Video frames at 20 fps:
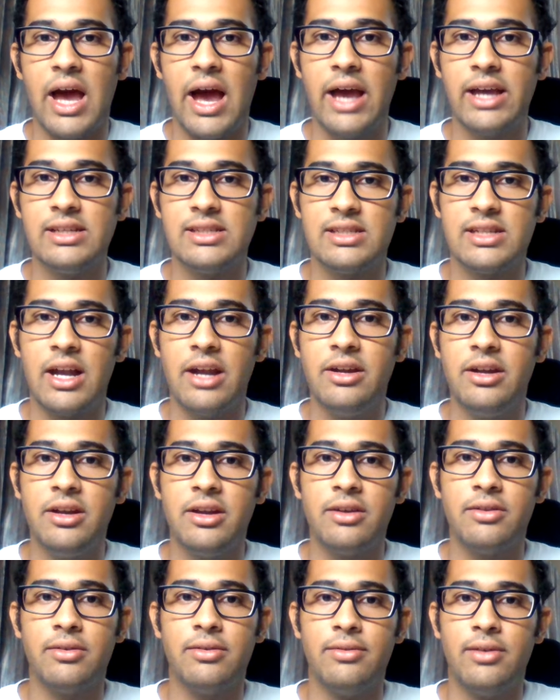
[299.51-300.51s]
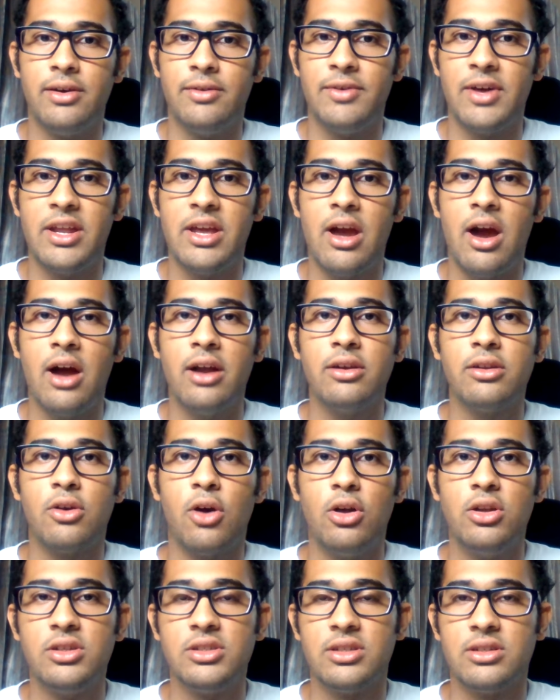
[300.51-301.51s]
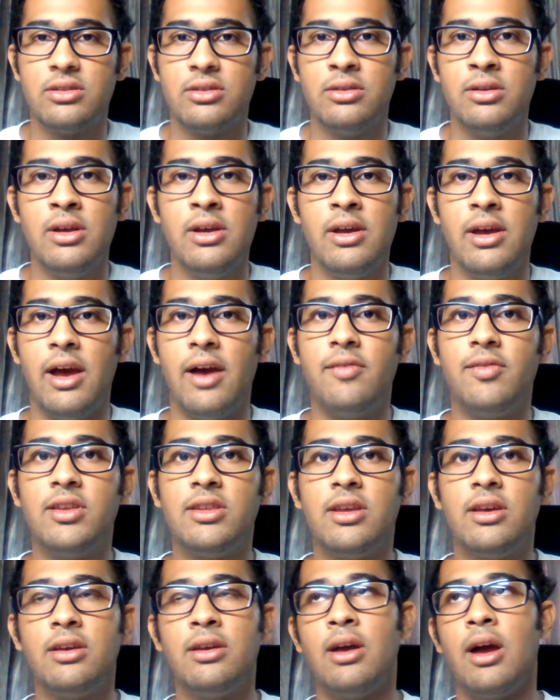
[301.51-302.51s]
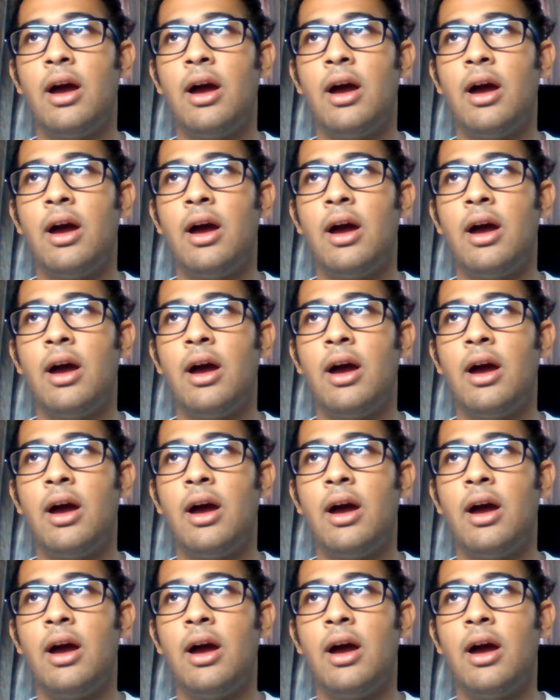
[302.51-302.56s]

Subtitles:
I studied very hard, college and everything.